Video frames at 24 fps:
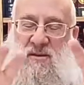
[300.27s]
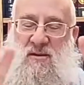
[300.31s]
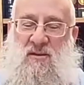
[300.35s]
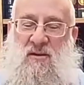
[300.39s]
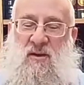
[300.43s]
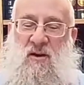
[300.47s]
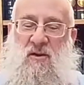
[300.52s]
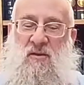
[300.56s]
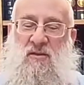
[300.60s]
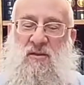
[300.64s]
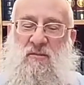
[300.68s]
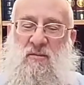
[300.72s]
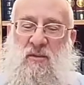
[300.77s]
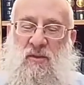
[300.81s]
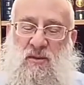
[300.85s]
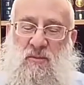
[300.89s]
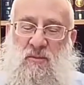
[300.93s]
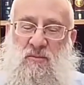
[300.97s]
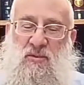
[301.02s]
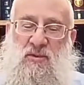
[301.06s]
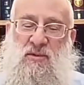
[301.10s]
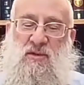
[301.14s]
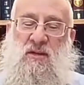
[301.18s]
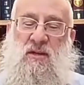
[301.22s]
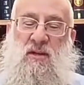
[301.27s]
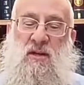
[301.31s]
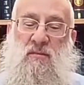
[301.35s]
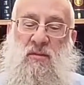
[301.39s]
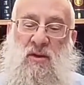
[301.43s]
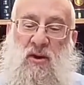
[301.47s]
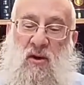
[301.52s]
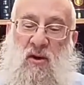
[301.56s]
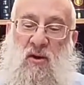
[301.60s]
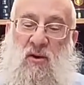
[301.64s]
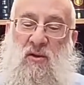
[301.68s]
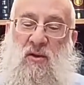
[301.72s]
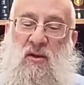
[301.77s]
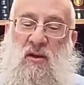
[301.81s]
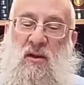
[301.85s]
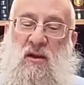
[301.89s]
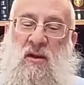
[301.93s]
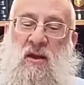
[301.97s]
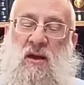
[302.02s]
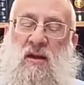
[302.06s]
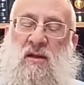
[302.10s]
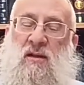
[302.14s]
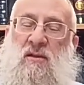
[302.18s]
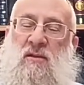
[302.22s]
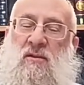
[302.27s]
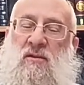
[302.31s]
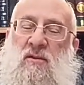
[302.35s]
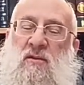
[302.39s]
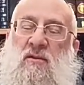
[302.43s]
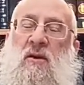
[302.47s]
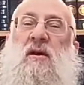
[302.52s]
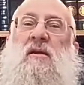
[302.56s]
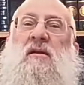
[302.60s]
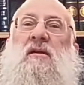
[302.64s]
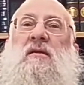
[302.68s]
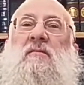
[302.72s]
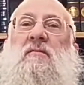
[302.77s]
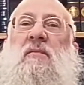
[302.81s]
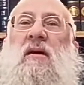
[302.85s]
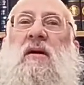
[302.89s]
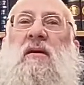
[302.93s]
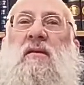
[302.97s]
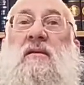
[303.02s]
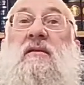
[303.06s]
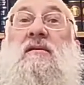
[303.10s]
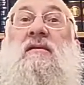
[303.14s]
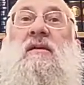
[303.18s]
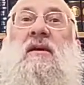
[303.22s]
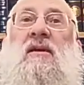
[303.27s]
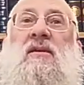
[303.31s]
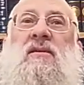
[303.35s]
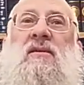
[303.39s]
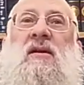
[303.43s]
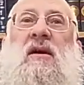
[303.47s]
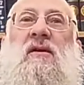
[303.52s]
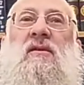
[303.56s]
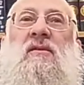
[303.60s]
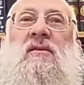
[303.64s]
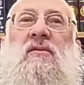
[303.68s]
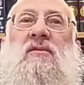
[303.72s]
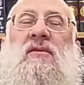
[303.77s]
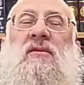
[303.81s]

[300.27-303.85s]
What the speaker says: all the multiplicity, but all connected, directed by this conductor